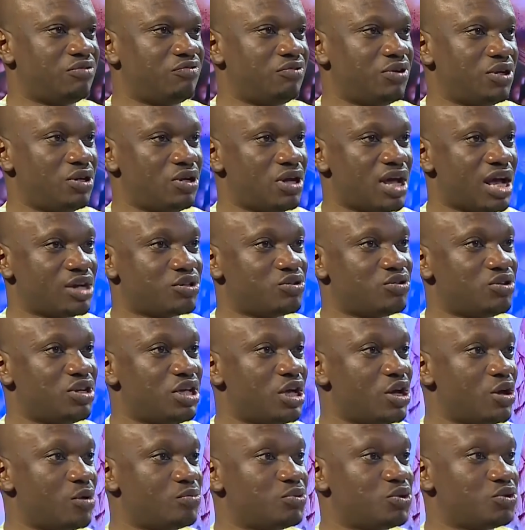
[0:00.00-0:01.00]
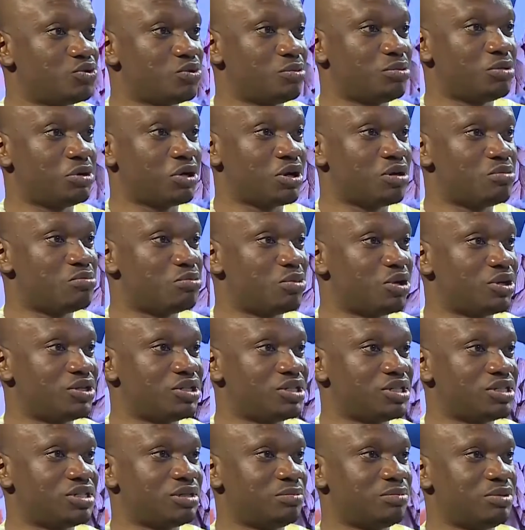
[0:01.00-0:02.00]
Failure actually helps you to become more
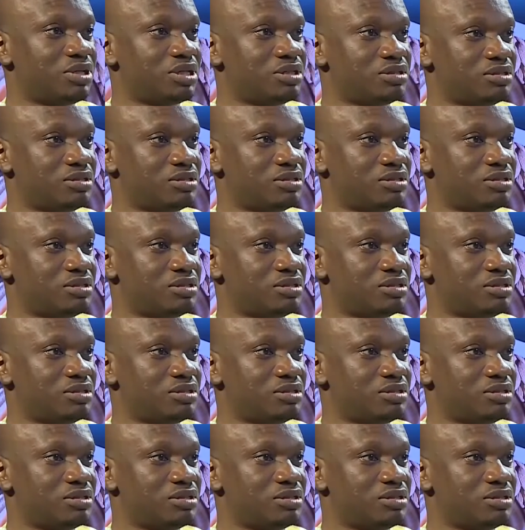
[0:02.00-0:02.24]
disciplined.